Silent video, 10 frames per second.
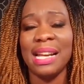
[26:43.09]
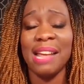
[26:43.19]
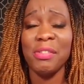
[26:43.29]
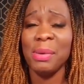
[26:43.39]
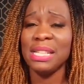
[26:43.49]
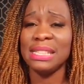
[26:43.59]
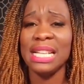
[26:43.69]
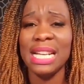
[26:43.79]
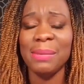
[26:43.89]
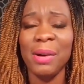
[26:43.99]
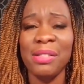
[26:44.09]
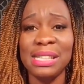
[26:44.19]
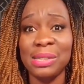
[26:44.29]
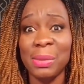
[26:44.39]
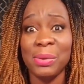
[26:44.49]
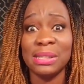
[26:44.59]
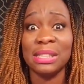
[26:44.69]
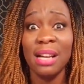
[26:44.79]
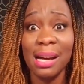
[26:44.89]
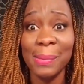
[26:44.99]
And everybody's thinking about this. Nobody wants
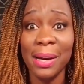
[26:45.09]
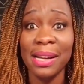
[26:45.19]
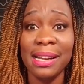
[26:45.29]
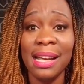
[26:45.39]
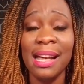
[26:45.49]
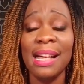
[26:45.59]
to talk about it.